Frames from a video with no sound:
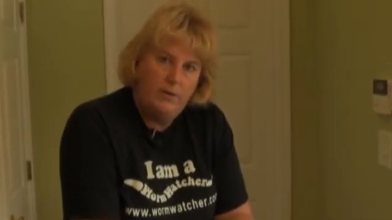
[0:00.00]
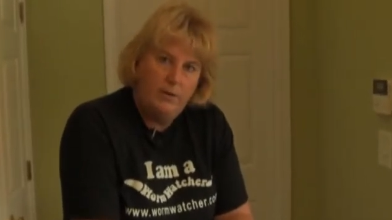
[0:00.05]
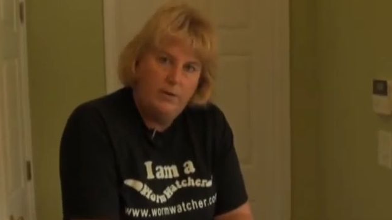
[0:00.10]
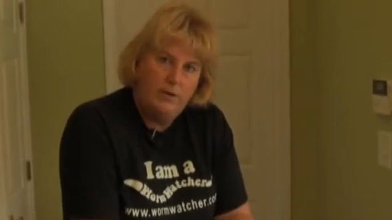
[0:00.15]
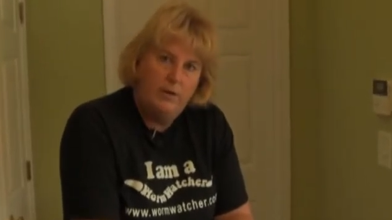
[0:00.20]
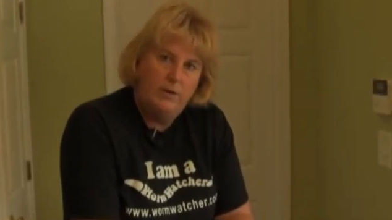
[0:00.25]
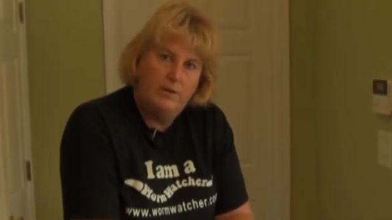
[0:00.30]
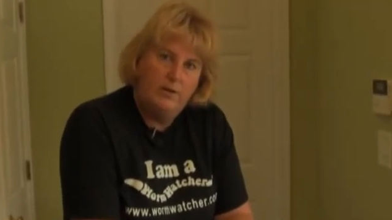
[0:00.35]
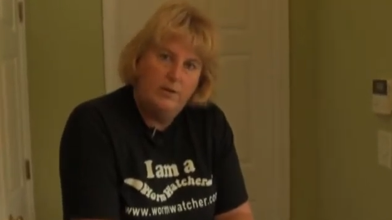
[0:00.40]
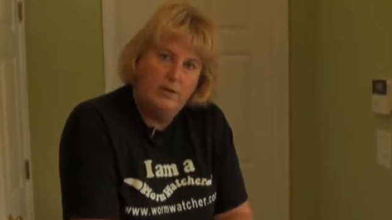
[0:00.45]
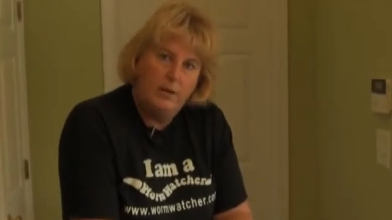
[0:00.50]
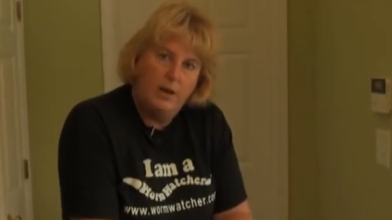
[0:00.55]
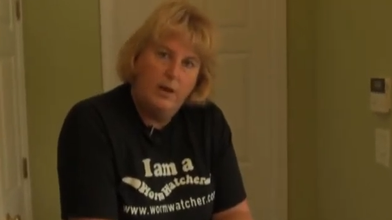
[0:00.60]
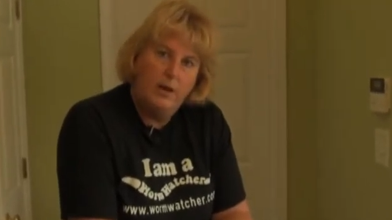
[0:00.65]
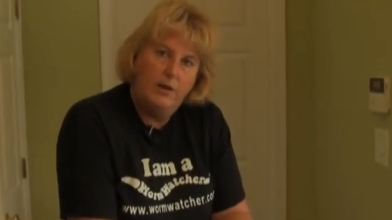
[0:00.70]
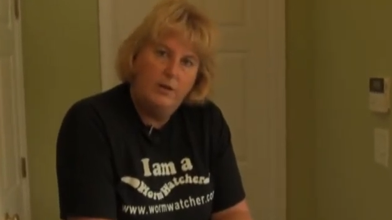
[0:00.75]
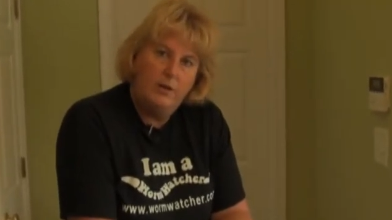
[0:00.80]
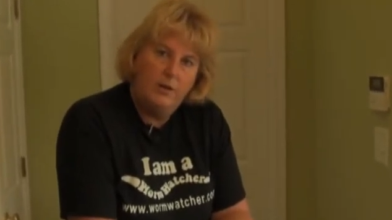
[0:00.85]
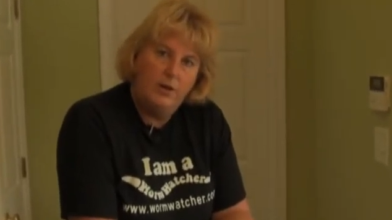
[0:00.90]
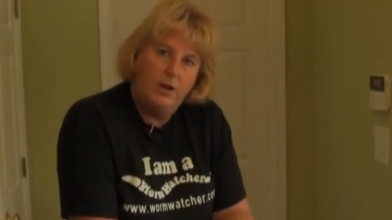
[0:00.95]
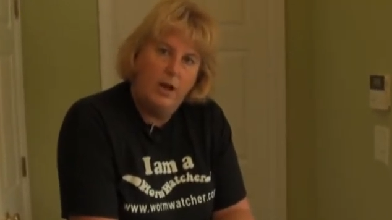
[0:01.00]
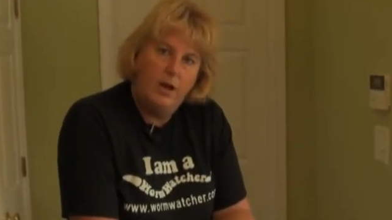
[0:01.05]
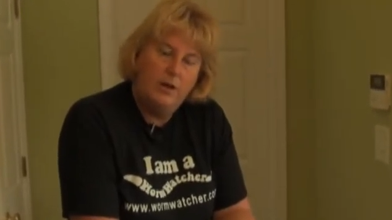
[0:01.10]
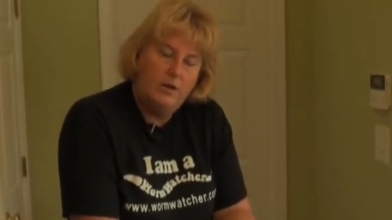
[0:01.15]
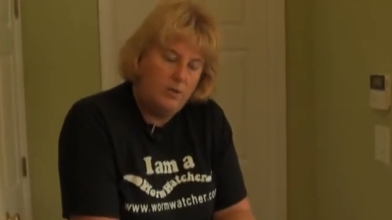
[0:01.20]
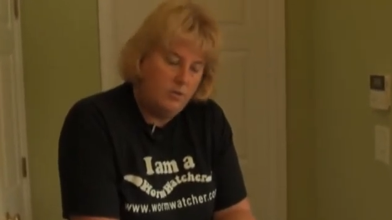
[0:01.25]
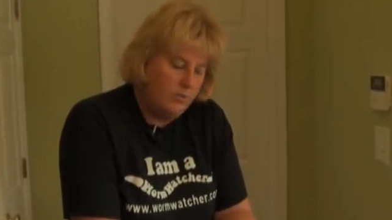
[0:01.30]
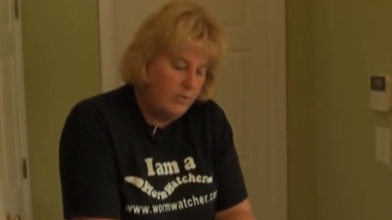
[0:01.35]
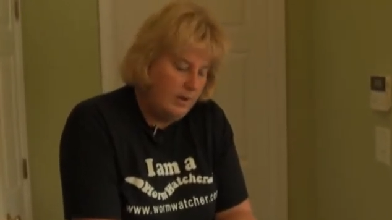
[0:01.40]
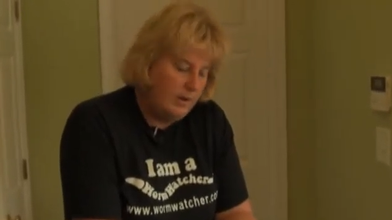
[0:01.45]
degrees as long as they're not
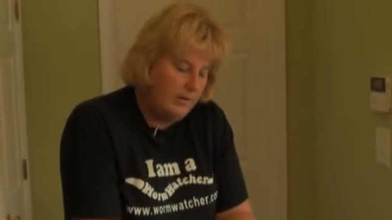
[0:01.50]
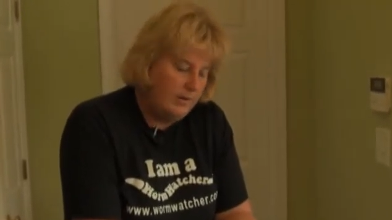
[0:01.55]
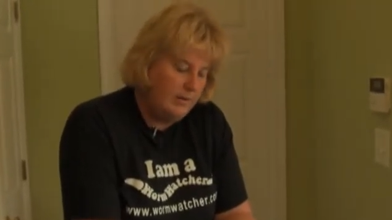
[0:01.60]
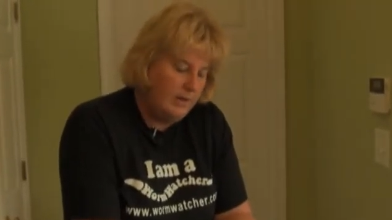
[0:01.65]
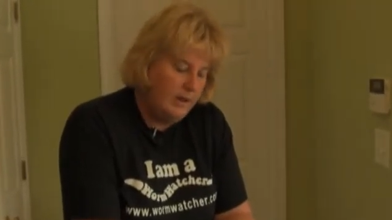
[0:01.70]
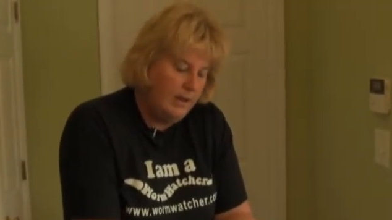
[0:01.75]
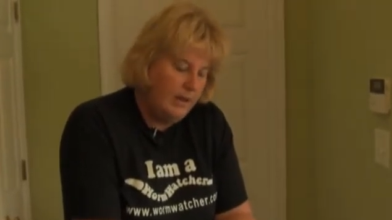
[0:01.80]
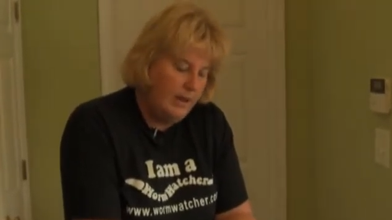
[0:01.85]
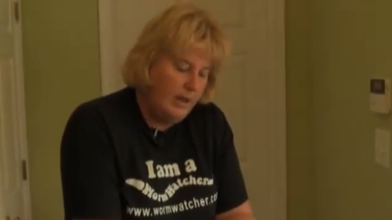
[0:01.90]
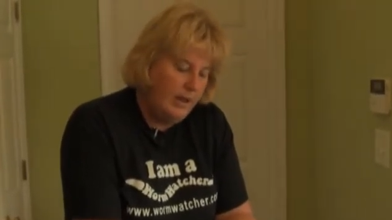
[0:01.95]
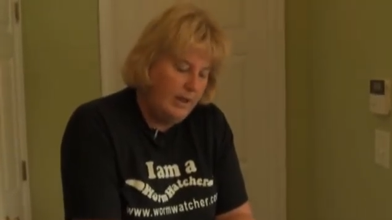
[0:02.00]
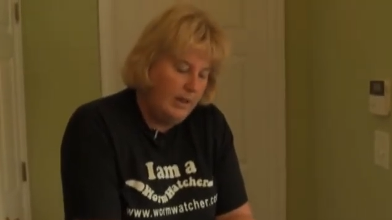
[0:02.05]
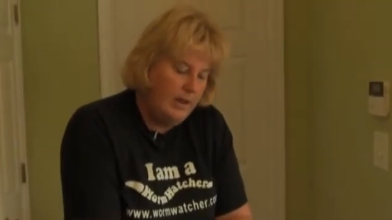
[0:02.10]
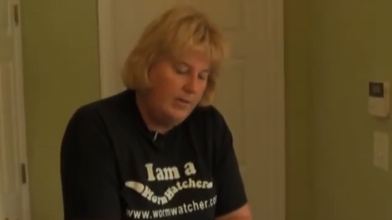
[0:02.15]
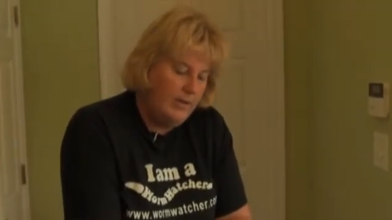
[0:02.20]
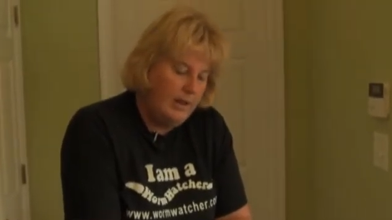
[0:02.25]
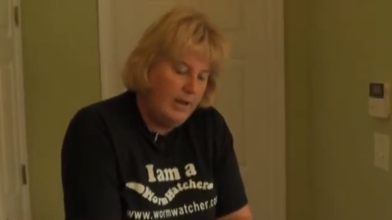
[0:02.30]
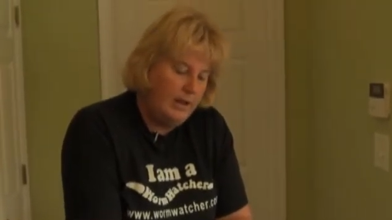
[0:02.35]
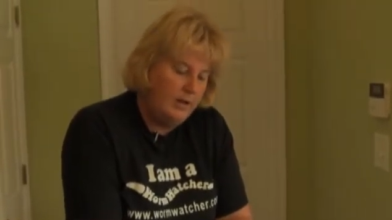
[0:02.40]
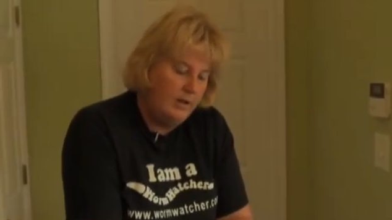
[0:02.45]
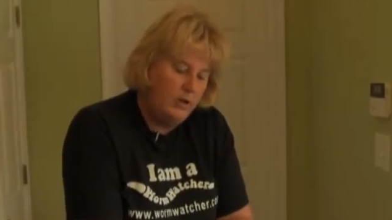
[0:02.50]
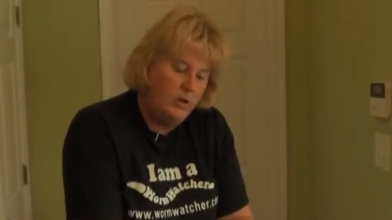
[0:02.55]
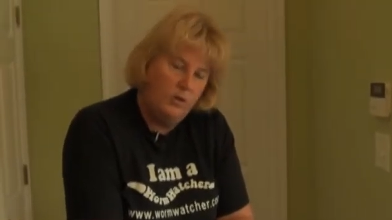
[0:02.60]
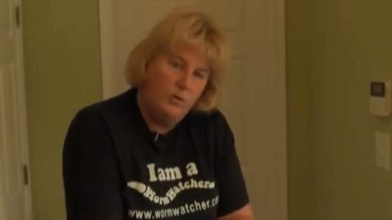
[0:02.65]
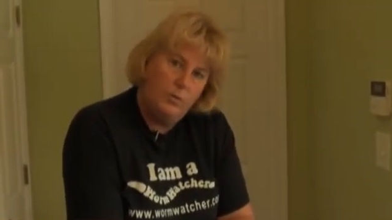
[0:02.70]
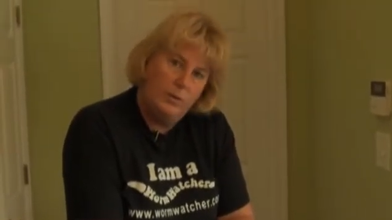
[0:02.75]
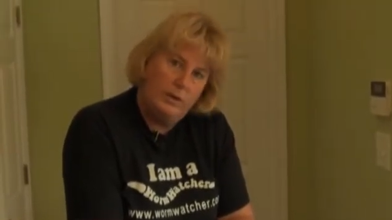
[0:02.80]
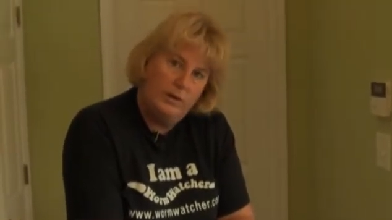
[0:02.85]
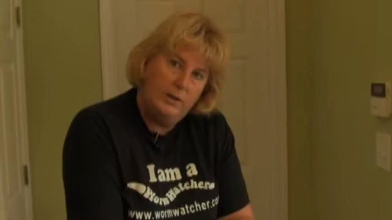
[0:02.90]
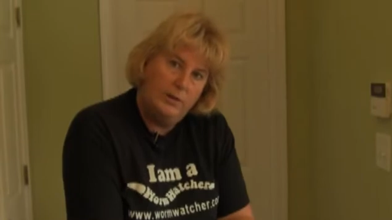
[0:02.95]
in direct sunlight and they've had
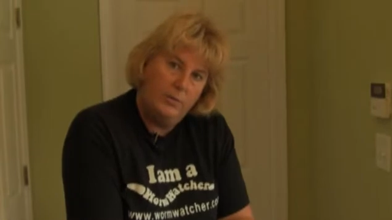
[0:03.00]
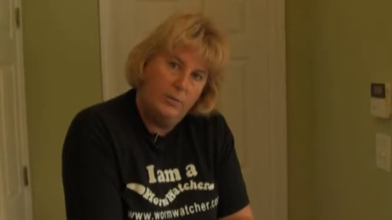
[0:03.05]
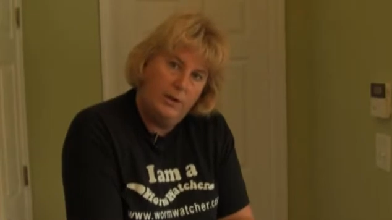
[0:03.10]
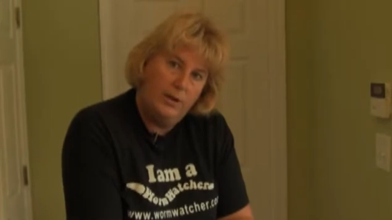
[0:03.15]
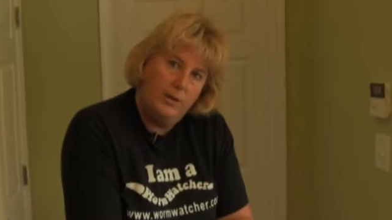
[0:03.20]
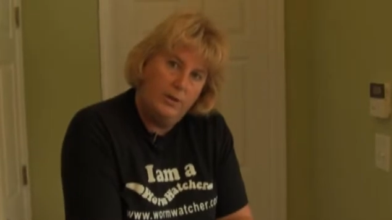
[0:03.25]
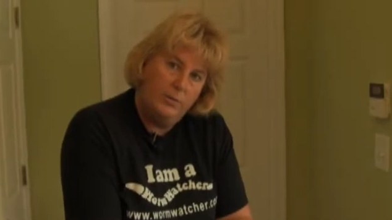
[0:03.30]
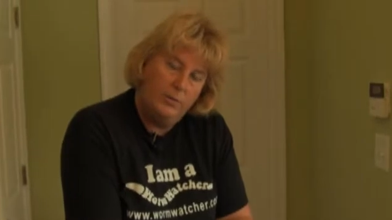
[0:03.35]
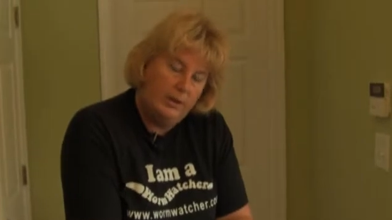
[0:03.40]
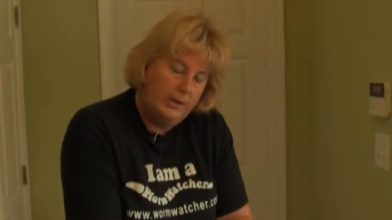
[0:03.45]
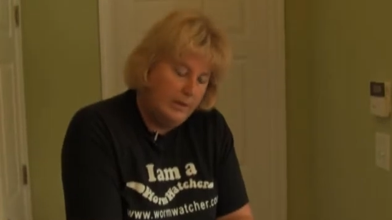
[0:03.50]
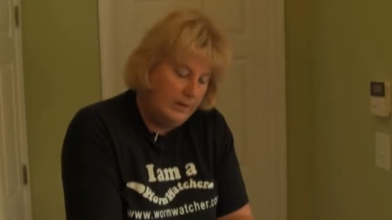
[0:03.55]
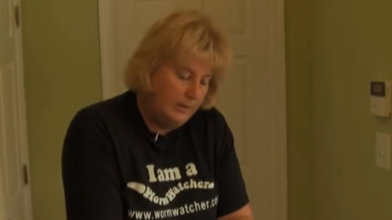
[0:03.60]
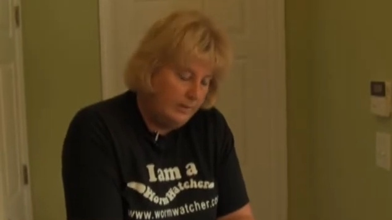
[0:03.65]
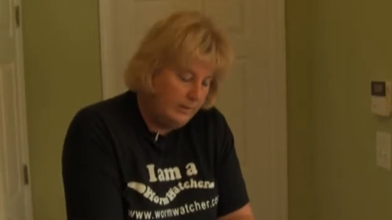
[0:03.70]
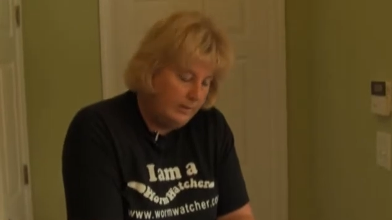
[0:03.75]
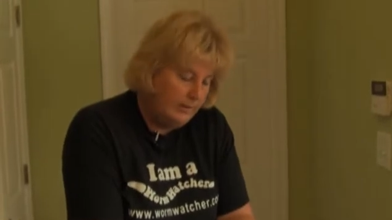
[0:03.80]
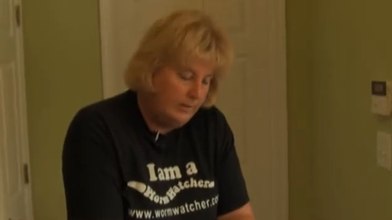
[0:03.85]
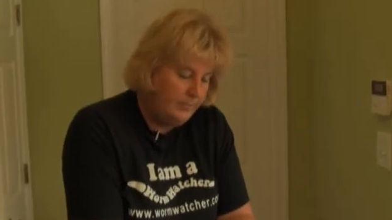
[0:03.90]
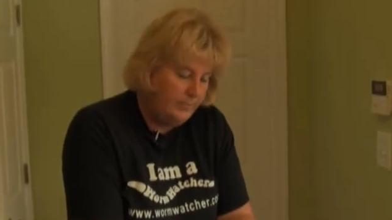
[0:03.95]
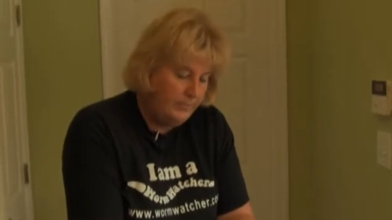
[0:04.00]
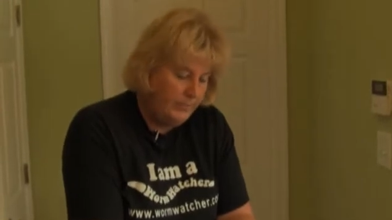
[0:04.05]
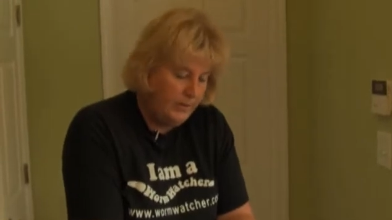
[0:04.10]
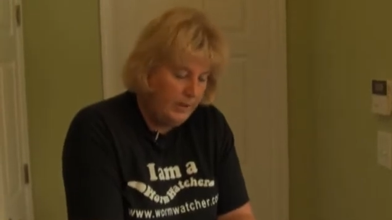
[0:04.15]
good wind around their bins.